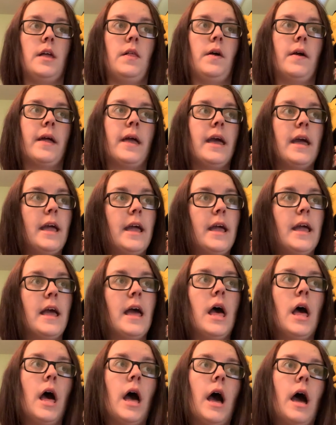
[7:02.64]
like, hey,
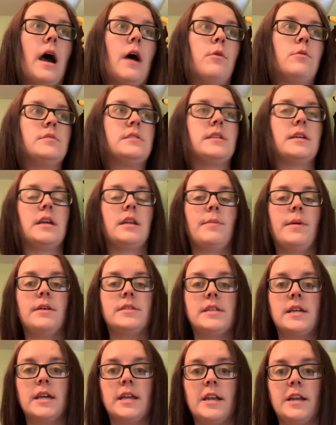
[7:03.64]
I was thinking about
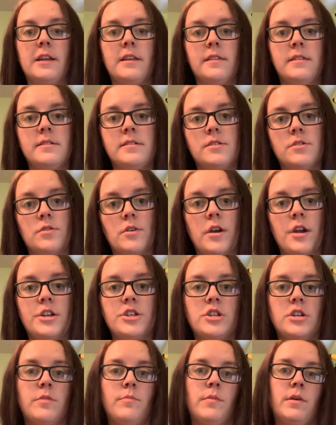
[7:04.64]
taking it in this
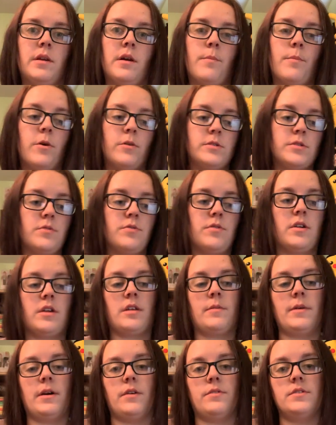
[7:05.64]
direction, but I'm also thinking
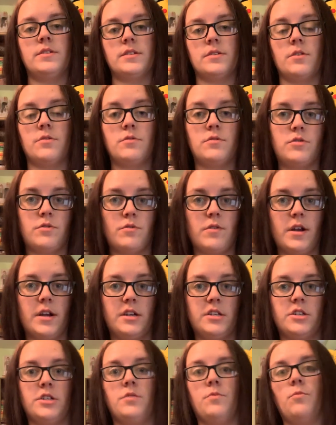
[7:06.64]
about this other
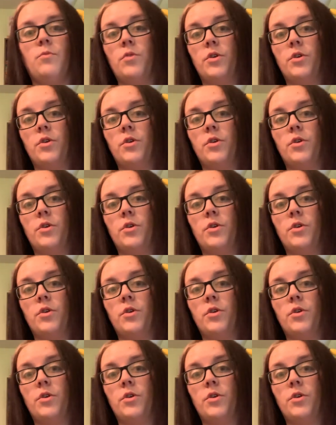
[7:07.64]
direction.